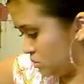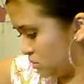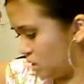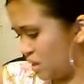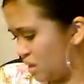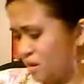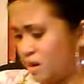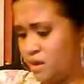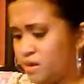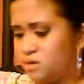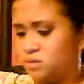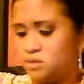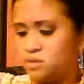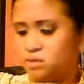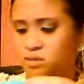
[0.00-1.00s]
And I got it in
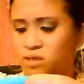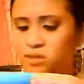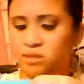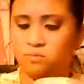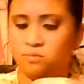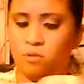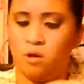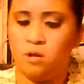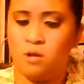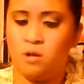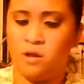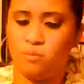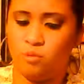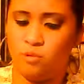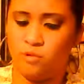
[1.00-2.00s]
a size small. I'm
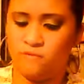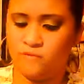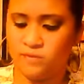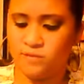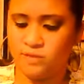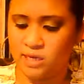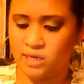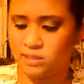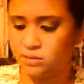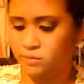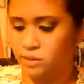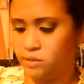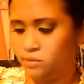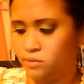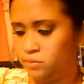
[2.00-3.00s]
more of a size medium,
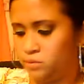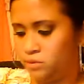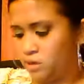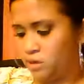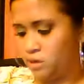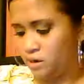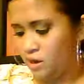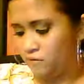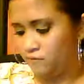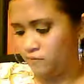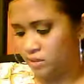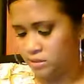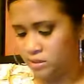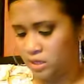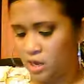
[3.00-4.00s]
but they didn't have my
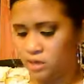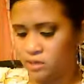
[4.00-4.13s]
size.